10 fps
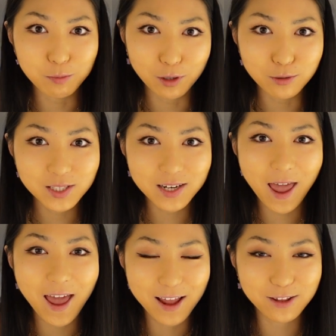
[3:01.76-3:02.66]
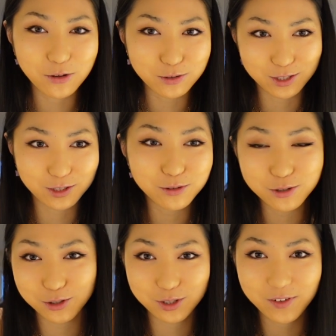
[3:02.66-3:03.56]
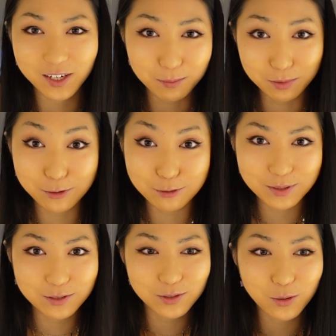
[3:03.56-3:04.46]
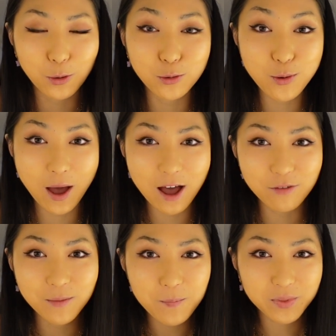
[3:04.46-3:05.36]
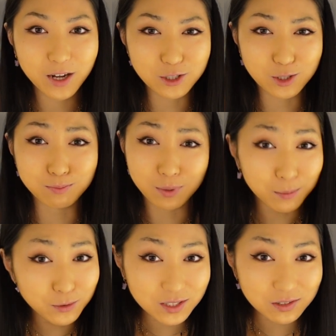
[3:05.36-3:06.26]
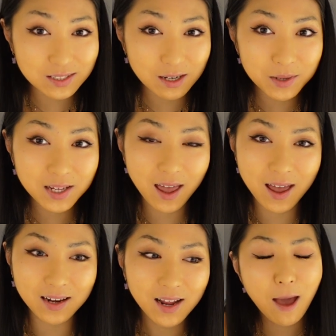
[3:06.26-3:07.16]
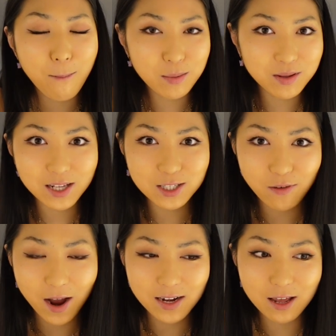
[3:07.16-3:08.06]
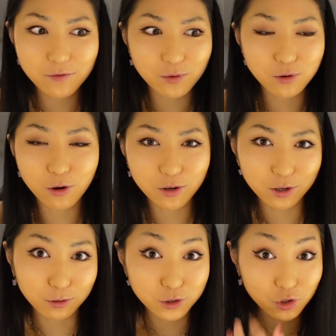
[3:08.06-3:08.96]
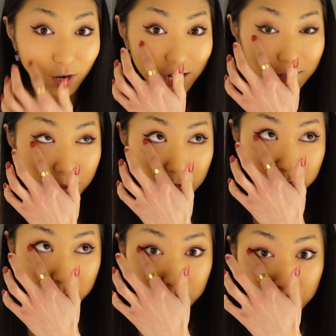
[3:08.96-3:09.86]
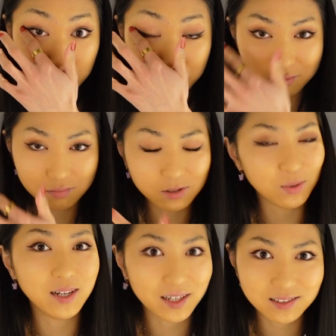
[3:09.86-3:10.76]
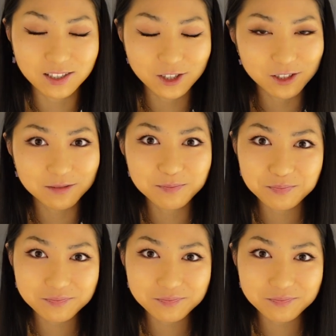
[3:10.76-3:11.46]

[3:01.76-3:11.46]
bloated and you just feel like a balloon because all you have are just bubbles in your stomach. And yeah, maybe that's fine if you're not going to go train, but if you're going to go do a leg session